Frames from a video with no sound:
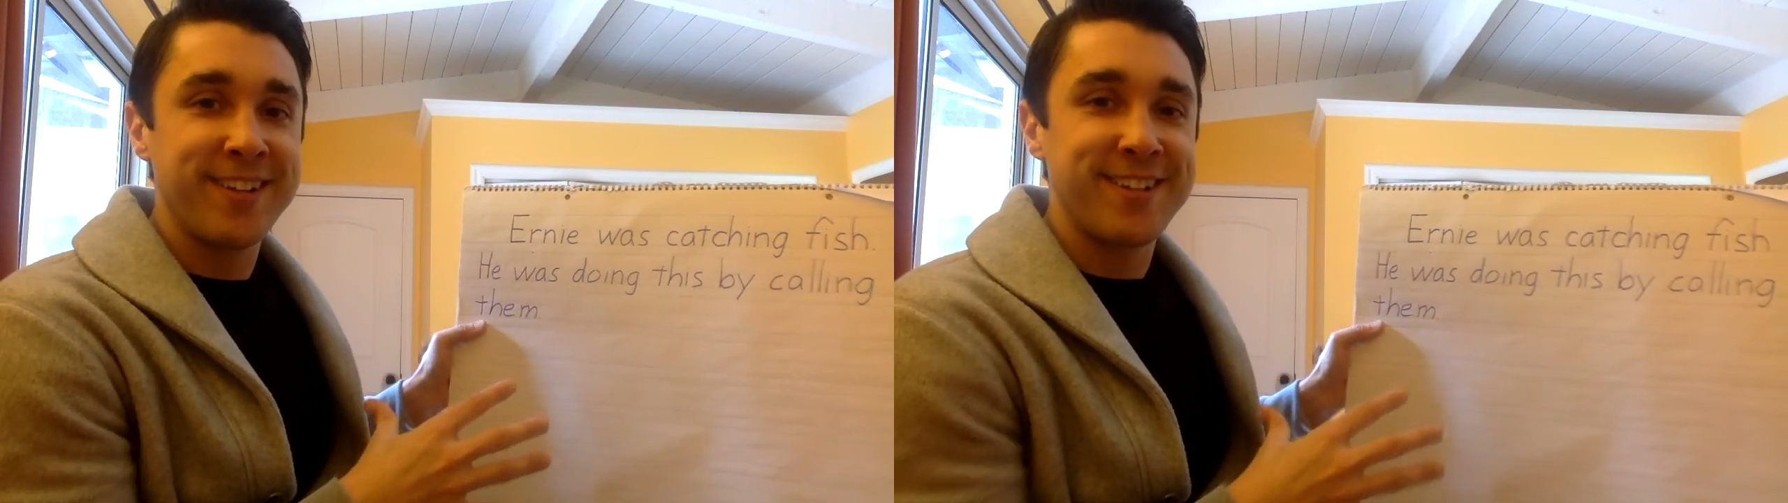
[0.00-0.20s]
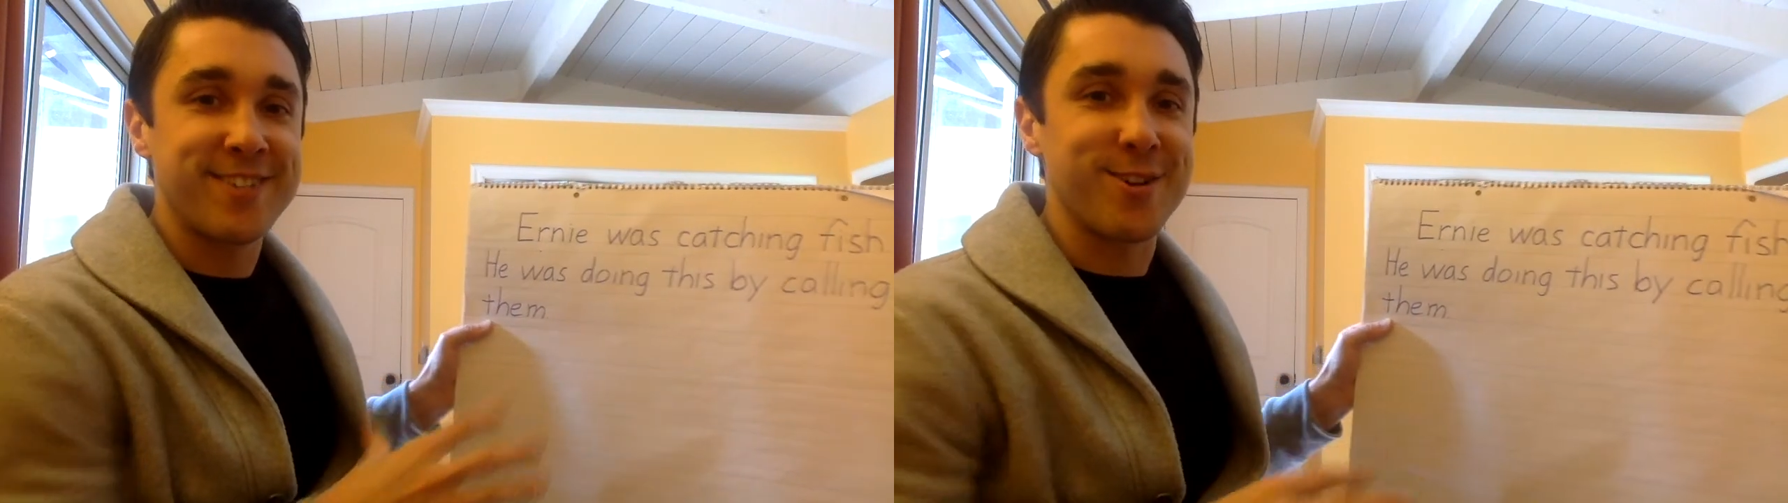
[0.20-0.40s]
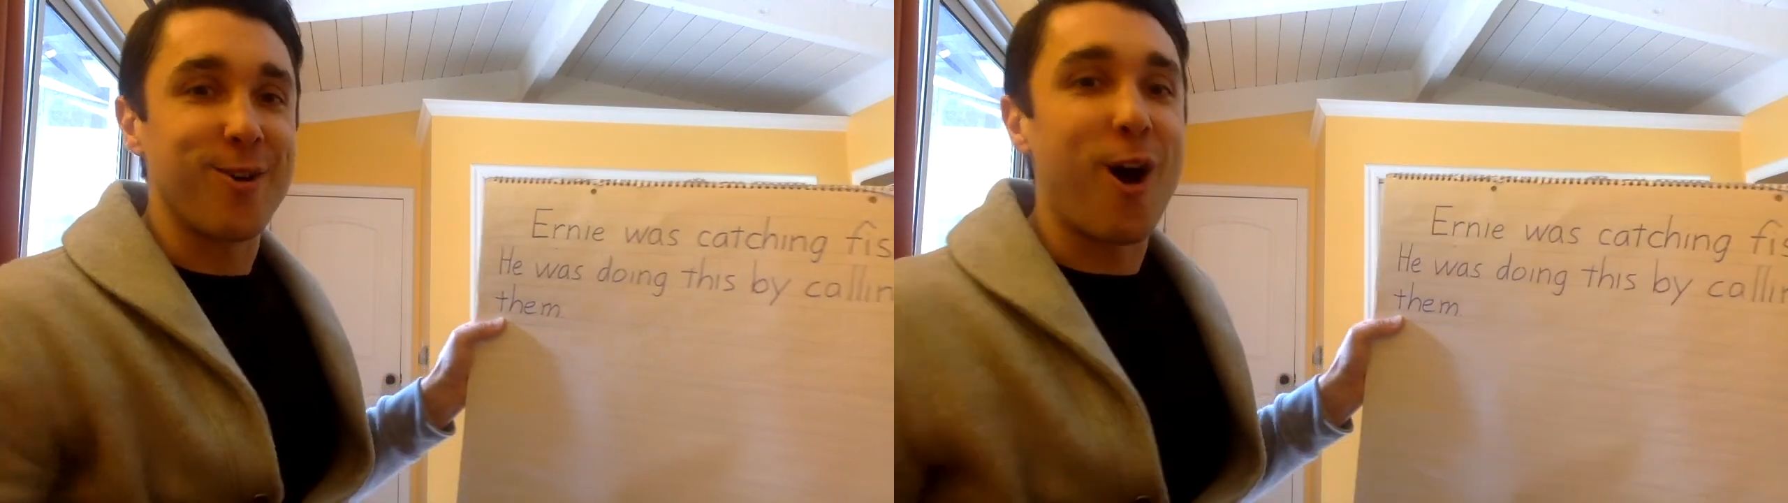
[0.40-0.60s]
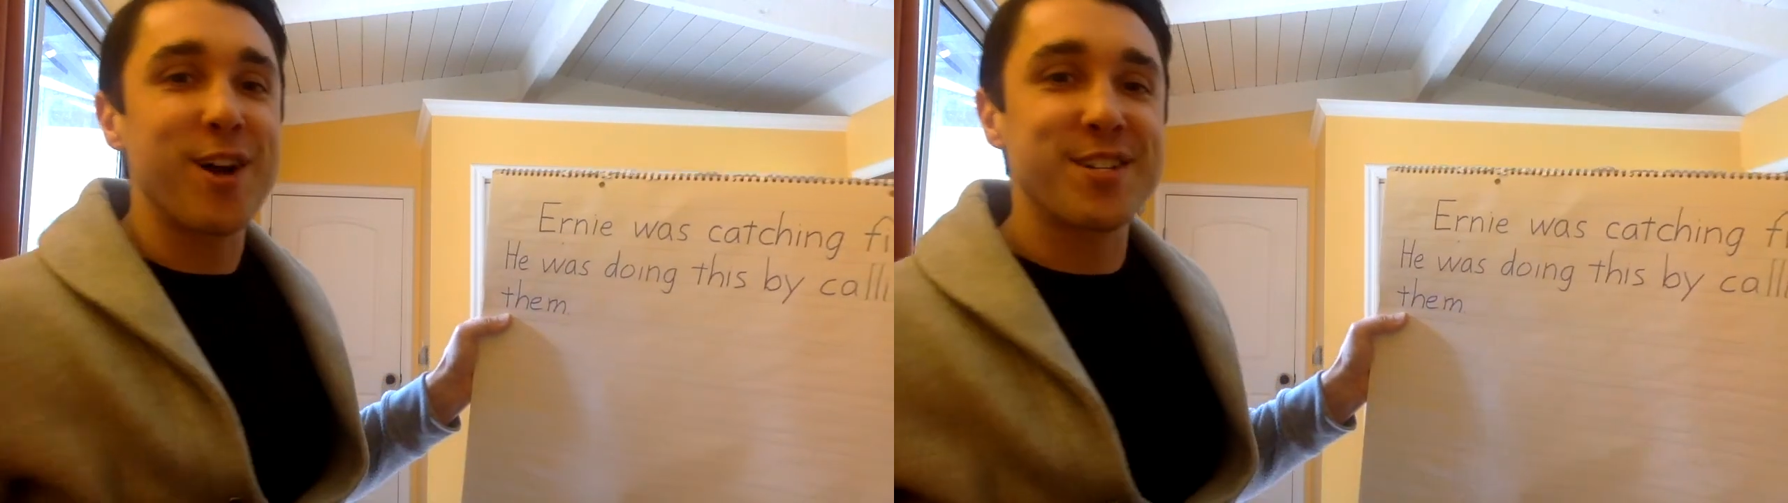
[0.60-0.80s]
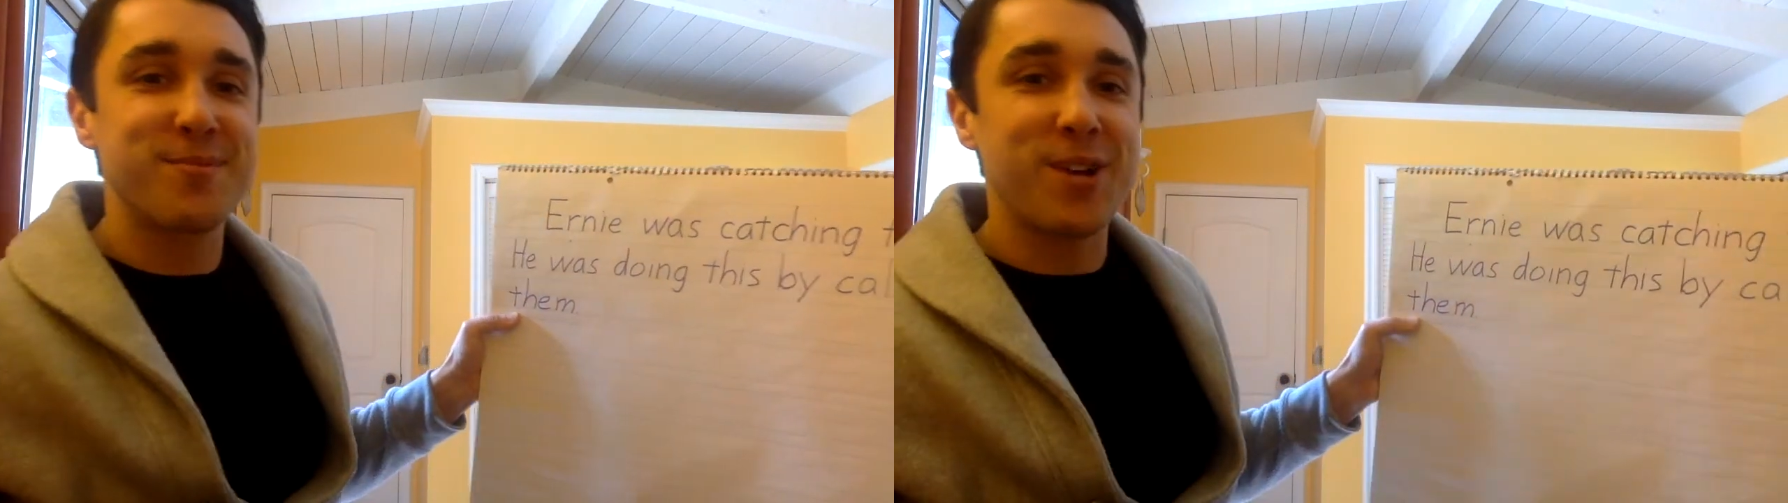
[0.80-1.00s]
So,
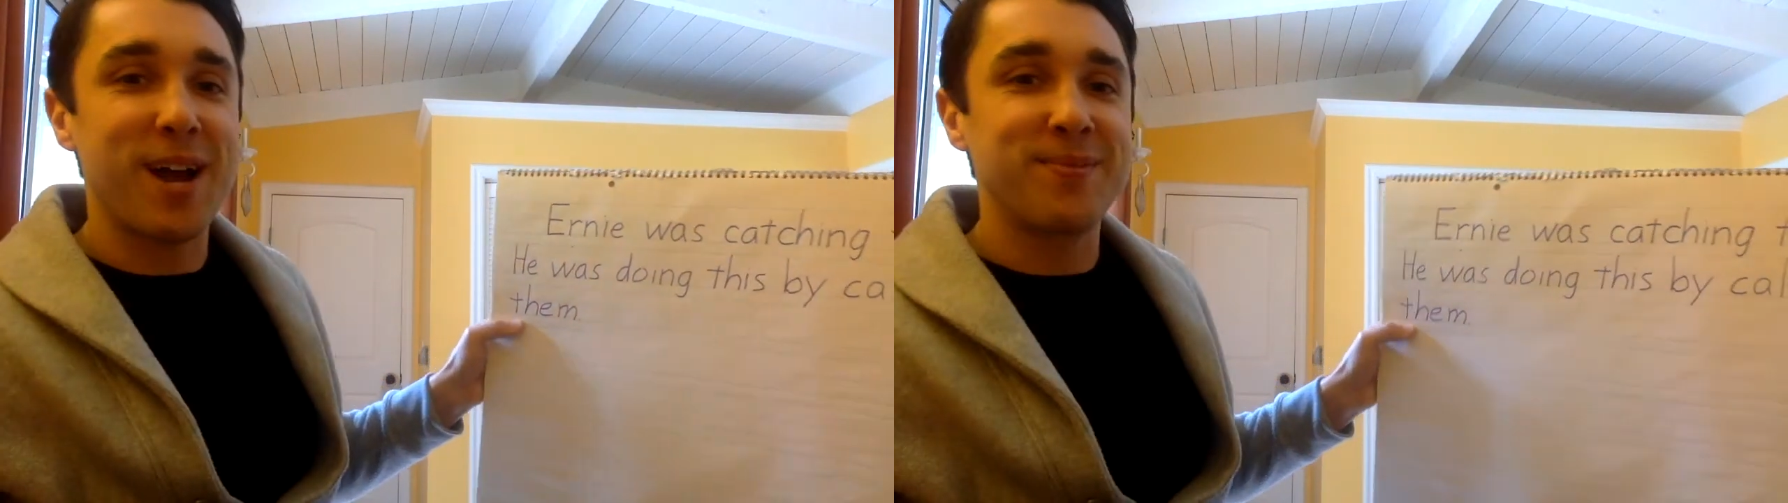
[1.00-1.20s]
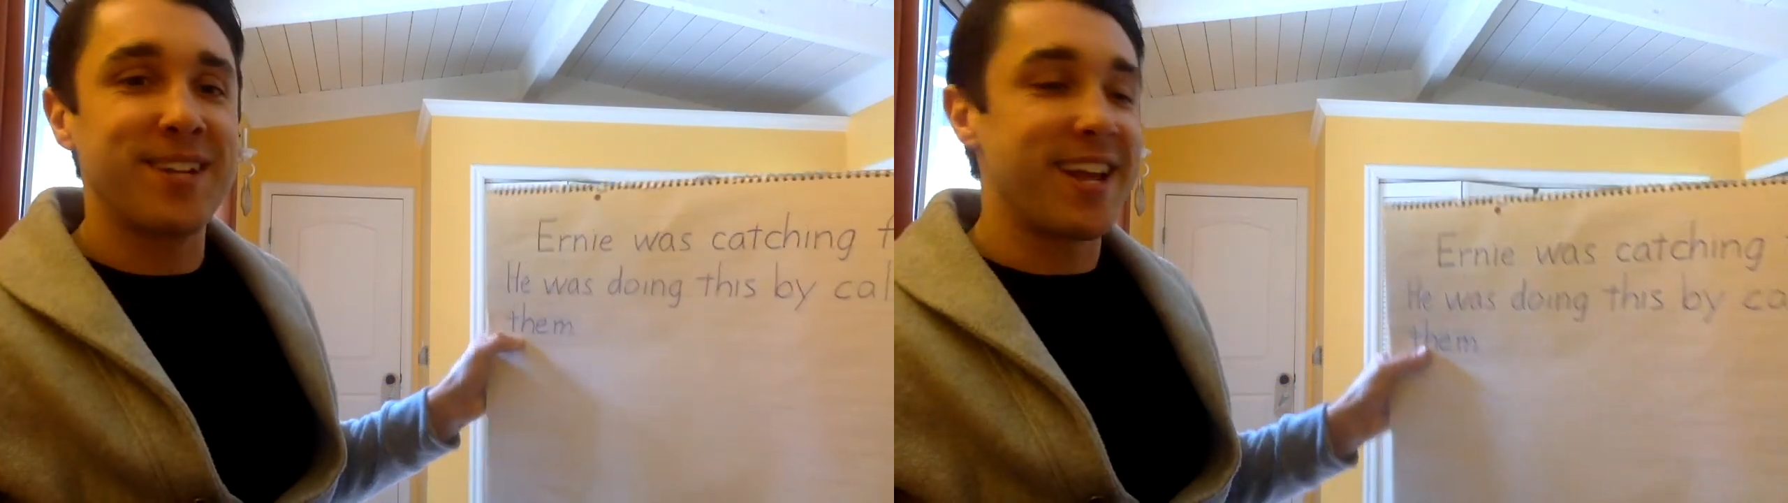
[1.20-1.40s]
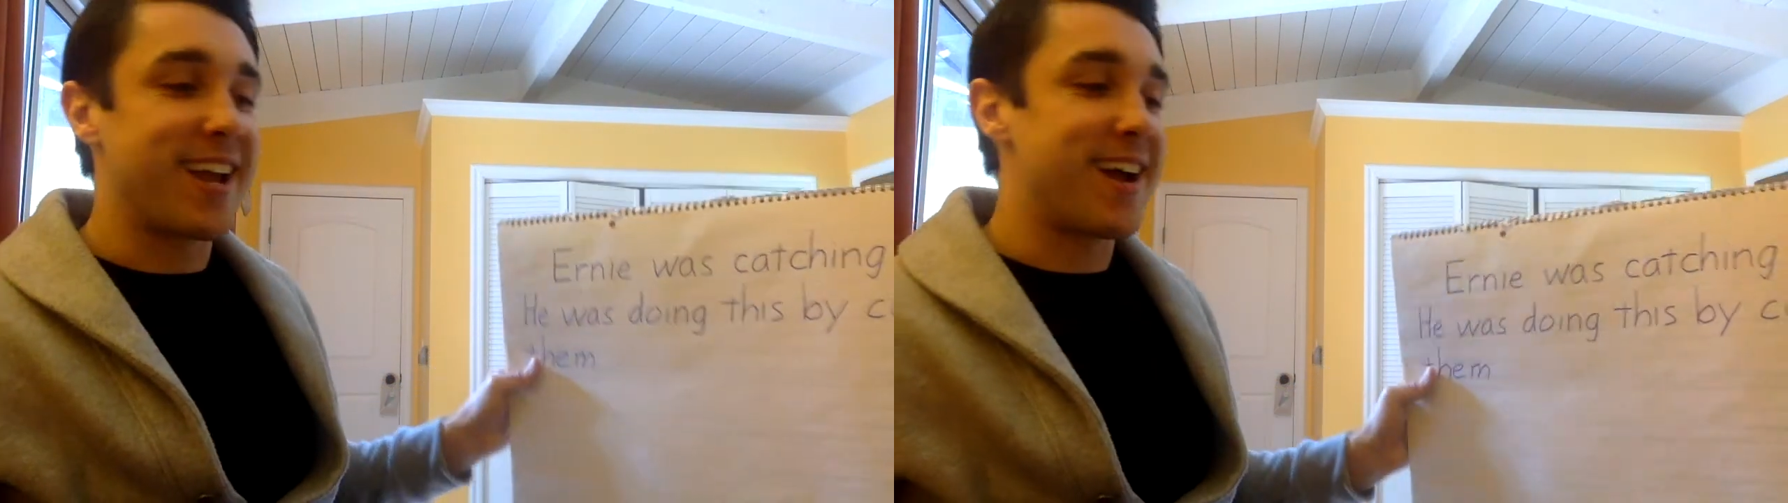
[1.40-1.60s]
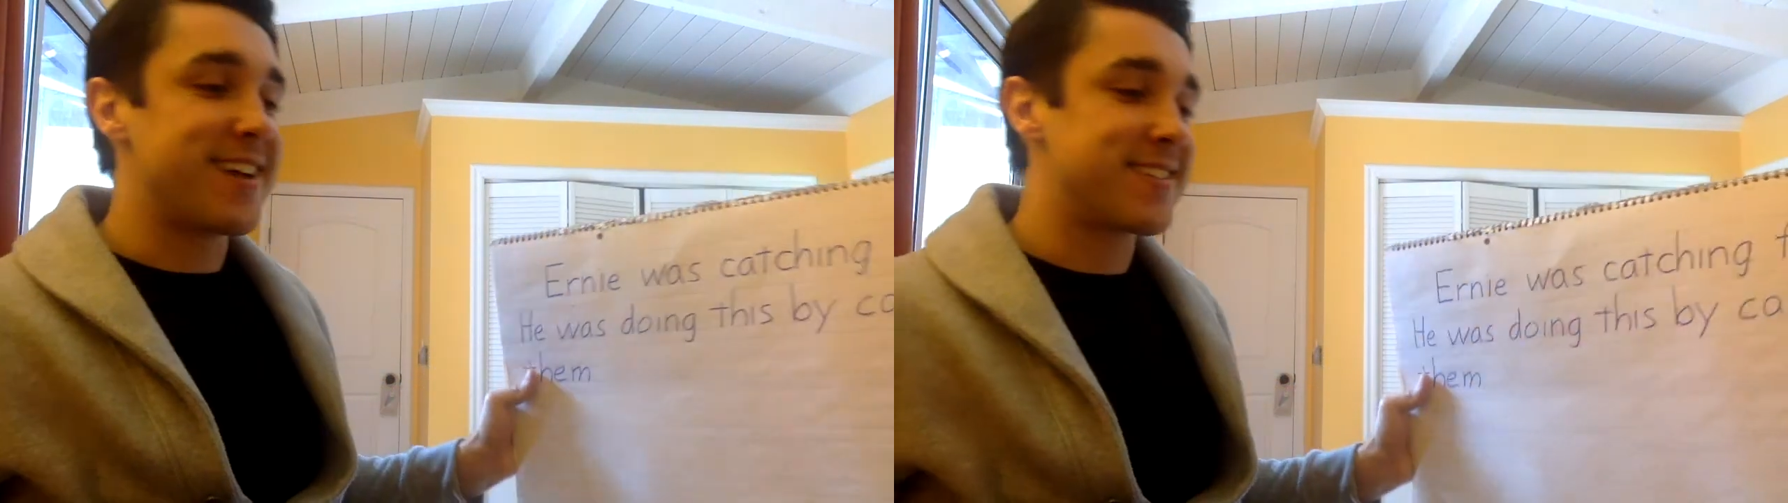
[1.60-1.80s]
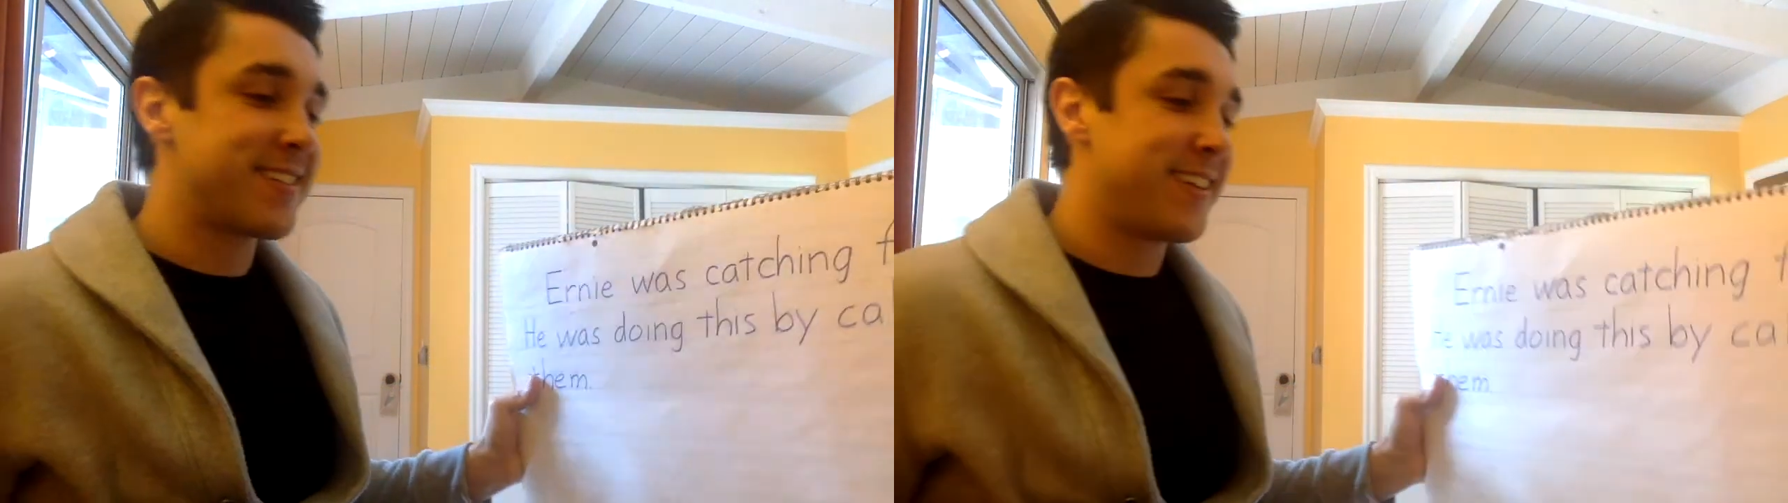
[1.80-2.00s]
awesome job today, guys.